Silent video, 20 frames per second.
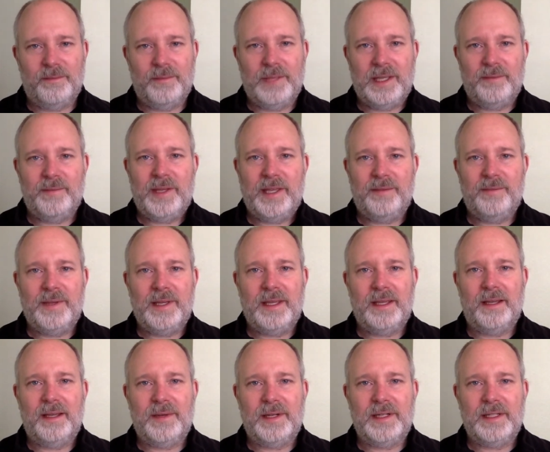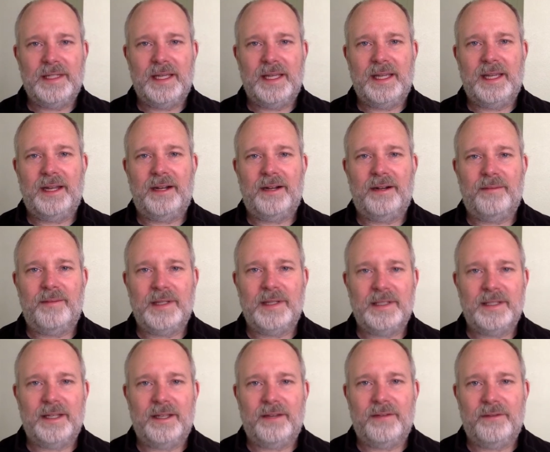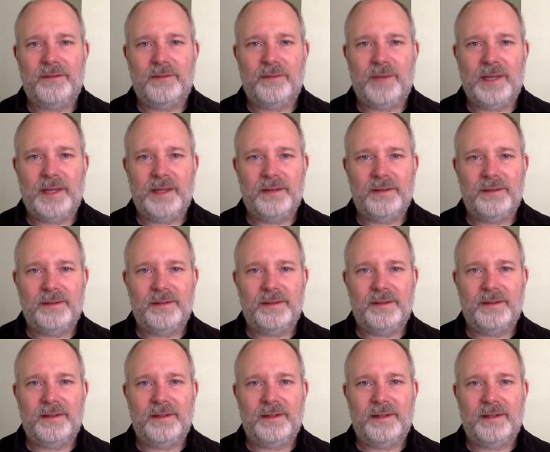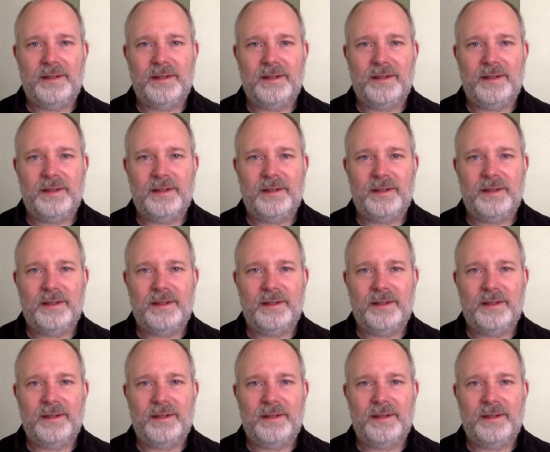me, I'm going to take care of myself and my own.